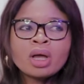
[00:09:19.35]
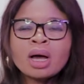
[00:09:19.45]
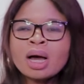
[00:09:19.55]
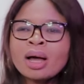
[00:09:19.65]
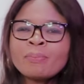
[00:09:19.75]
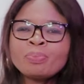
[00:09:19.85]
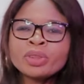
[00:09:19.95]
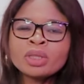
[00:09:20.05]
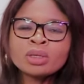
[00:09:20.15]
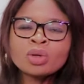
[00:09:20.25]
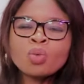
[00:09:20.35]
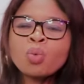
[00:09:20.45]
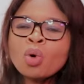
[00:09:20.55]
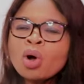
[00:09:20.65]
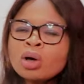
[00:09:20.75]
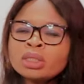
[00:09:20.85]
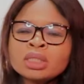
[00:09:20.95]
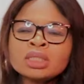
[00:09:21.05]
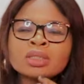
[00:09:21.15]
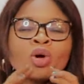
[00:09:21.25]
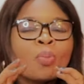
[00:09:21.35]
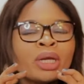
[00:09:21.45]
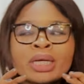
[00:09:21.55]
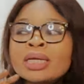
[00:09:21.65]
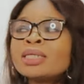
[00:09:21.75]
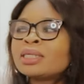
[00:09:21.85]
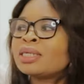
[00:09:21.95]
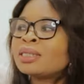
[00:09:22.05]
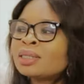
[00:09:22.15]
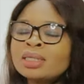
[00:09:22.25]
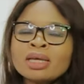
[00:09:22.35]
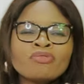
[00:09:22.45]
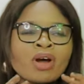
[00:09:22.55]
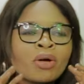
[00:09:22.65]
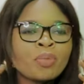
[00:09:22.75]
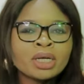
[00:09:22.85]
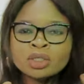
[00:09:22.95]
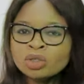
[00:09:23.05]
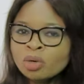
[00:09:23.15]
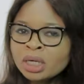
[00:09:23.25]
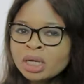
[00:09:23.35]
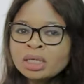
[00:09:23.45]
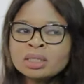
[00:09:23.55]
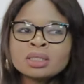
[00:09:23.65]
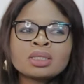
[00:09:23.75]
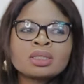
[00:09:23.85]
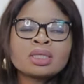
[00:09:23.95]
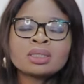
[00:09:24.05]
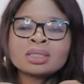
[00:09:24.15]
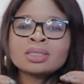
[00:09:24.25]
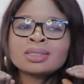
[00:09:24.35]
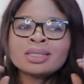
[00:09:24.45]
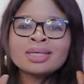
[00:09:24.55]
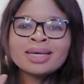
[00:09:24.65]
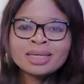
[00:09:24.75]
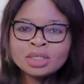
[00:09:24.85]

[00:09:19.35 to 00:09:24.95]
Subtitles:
the world is not making it easy. The environment is not making it easy.